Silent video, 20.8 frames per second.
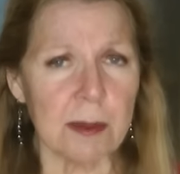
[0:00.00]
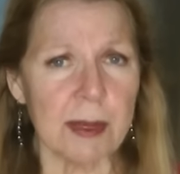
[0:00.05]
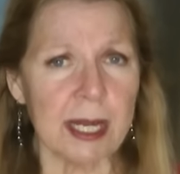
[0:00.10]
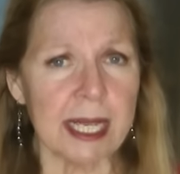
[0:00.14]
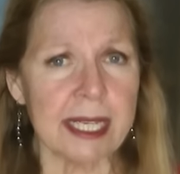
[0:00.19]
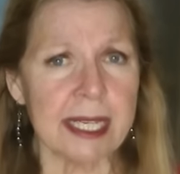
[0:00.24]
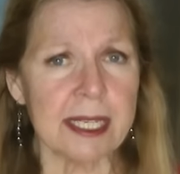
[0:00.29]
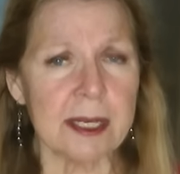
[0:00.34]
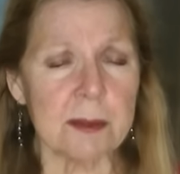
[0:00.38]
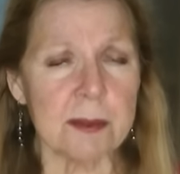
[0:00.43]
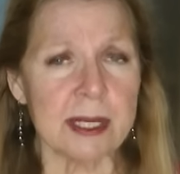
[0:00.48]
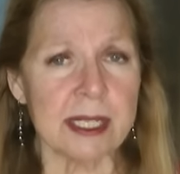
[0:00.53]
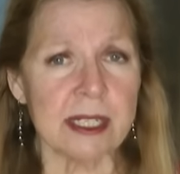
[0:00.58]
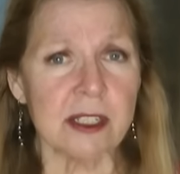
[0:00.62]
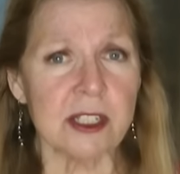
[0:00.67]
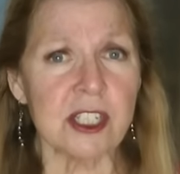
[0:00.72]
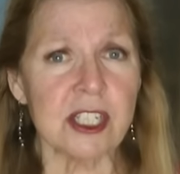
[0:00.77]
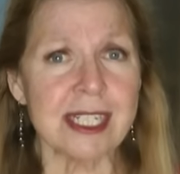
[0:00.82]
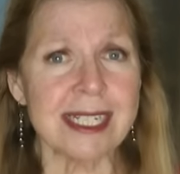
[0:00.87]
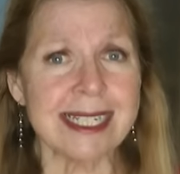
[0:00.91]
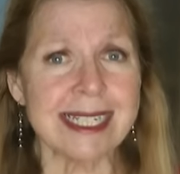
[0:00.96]
making a meal
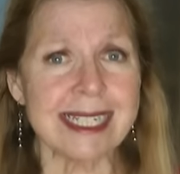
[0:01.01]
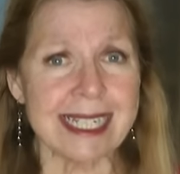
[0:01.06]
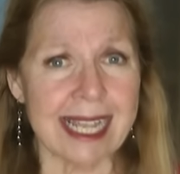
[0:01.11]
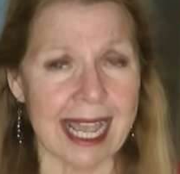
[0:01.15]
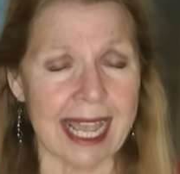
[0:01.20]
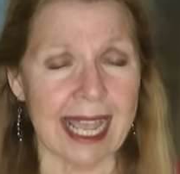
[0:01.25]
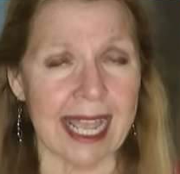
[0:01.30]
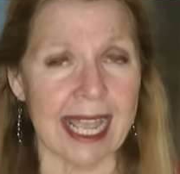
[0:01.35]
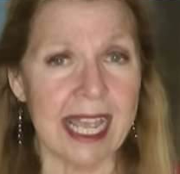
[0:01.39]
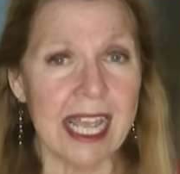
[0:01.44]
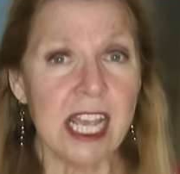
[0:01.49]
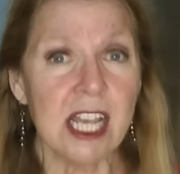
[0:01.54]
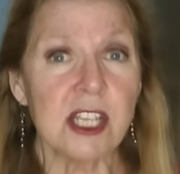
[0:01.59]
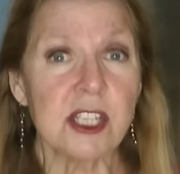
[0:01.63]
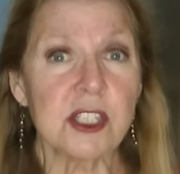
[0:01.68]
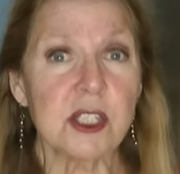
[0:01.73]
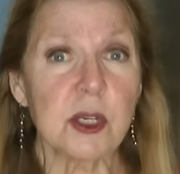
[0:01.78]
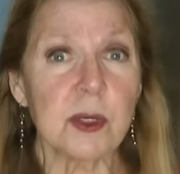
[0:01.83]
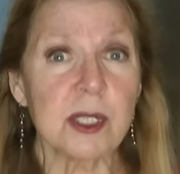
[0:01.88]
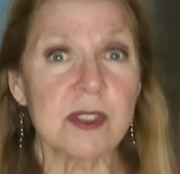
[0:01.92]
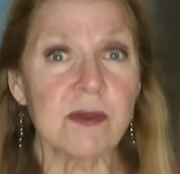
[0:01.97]
today.
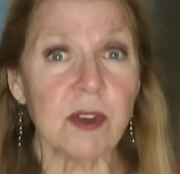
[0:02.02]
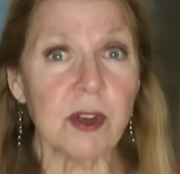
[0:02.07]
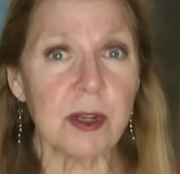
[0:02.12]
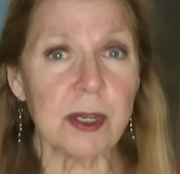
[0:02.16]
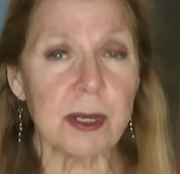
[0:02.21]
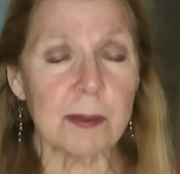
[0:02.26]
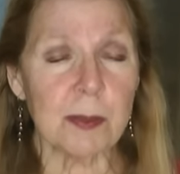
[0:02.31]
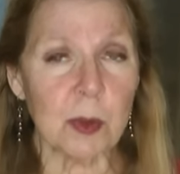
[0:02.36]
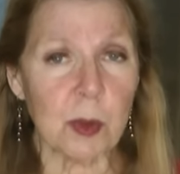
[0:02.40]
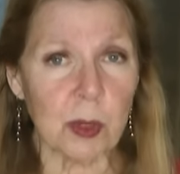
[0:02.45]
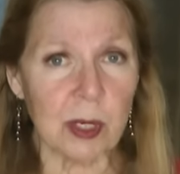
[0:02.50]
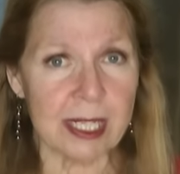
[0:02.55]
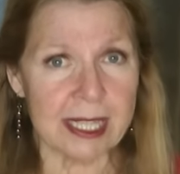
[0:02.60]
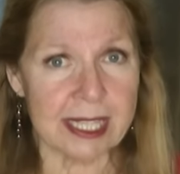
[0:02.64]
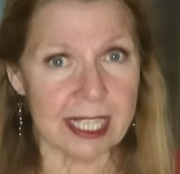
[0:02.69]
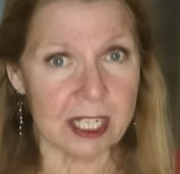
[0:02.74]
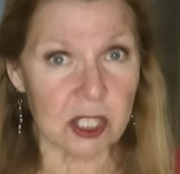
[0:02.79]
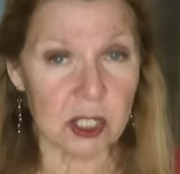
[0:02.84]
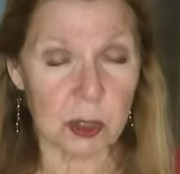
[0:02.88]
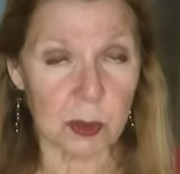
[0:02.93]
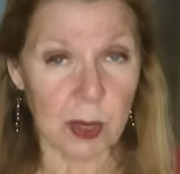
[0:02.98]
So it's very important
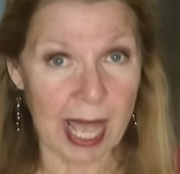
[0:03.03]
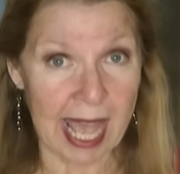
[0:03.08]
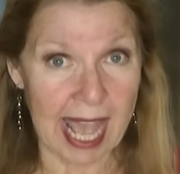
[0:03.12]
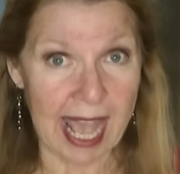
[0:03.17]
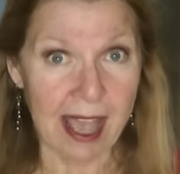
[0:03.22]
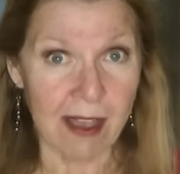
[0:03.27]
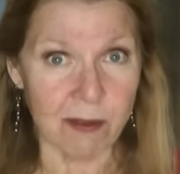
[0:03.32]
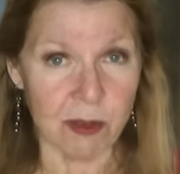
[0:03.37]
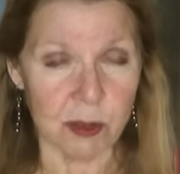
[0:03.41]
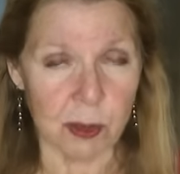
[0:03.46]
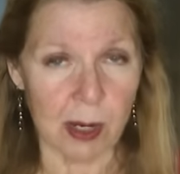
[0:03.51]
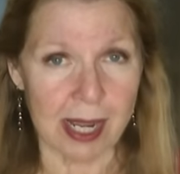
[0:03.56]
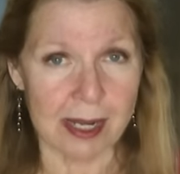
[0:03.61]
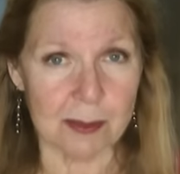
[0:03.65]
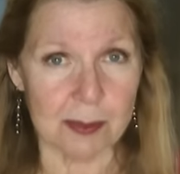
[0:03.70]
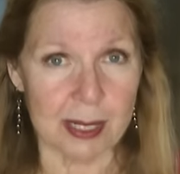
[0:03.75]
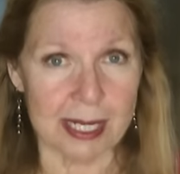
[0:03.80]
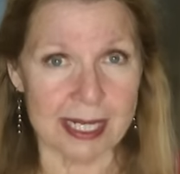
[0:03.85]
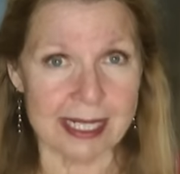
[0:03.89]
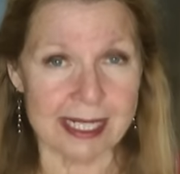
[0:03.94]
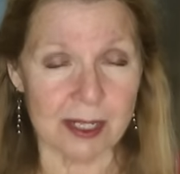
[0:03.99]
that you have dried
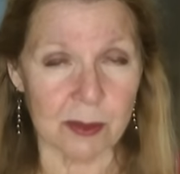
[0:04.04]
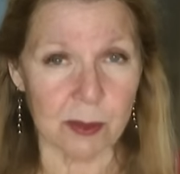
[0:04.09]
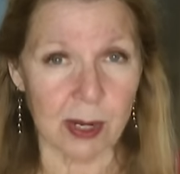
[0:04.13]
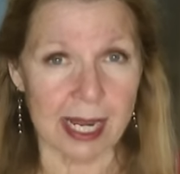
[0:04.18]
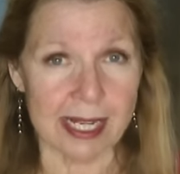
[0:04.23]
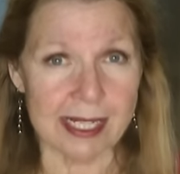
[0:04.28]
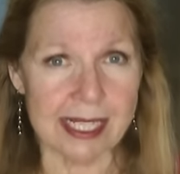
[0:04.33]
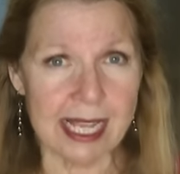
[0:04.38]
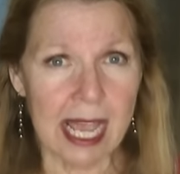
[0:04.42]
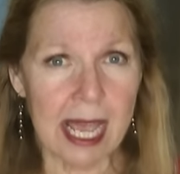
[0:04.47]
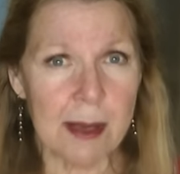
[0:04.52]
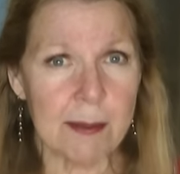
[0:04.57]
beans and rice,